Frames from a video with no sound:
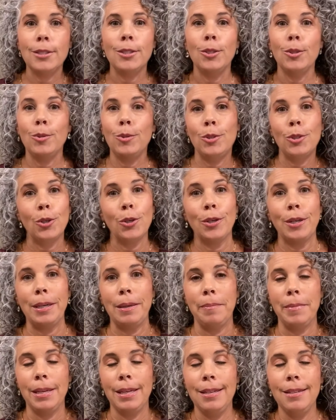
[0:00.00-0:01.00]
to
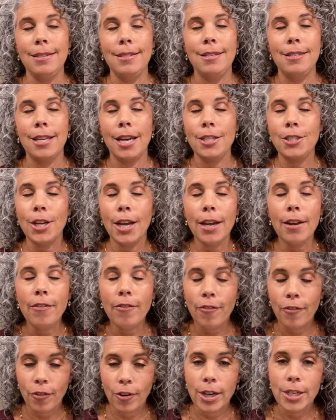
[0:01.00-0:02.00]
scream. It is such a
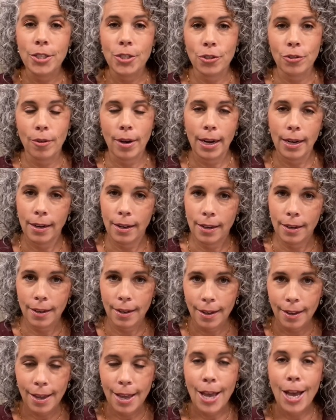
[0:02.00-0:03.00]

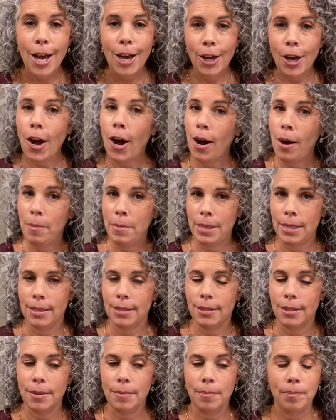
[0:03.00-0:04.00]
frustrating
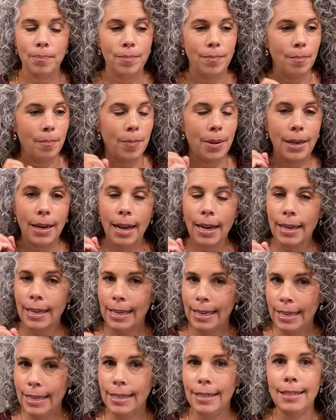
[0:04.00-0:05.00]
comment, but I
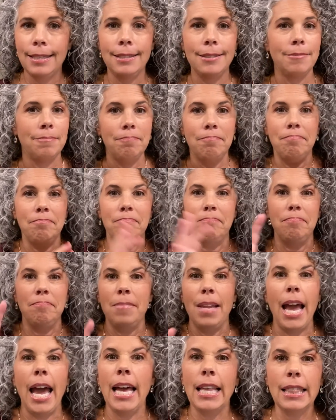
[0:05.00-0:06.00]
get it
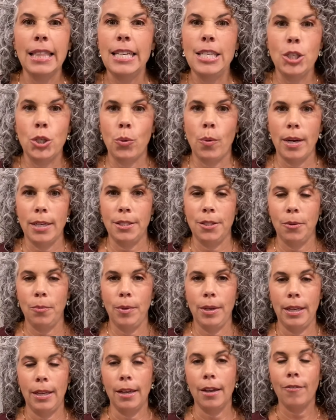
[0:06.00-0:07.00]
at least twice a
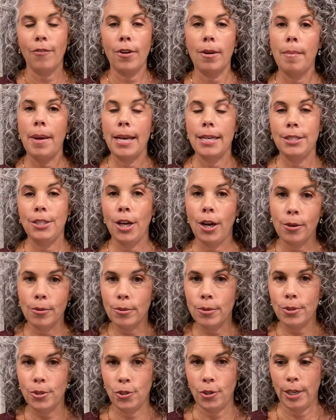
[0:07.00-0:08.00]
week from a
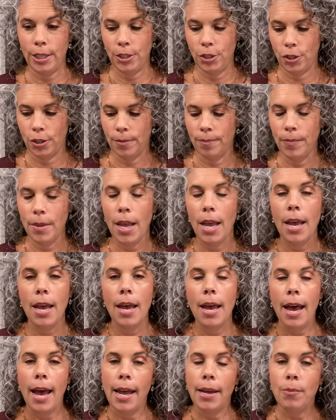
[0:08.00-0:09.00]
total stranger.
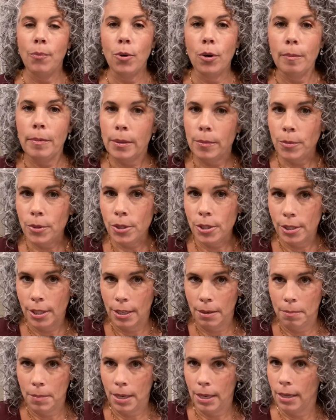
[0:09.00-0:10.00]
A woman will
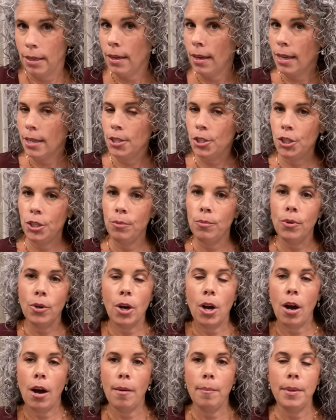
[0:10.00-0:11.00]
see me and she will
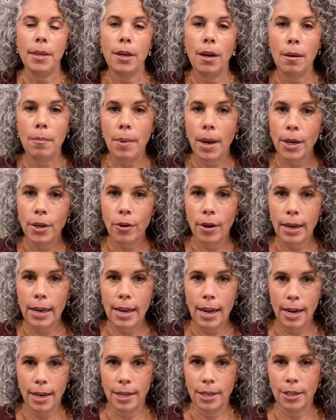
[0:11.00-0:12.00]
comment on my gray
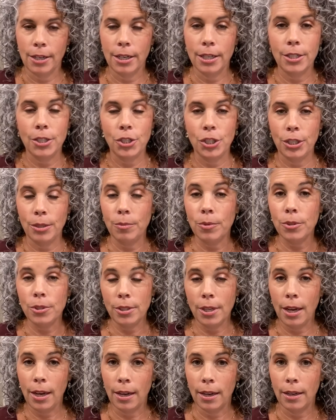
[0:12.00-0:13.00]
hair and she will
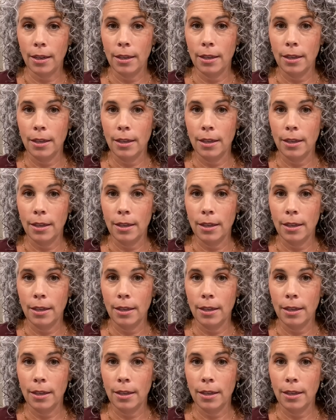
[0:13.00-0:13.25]
say,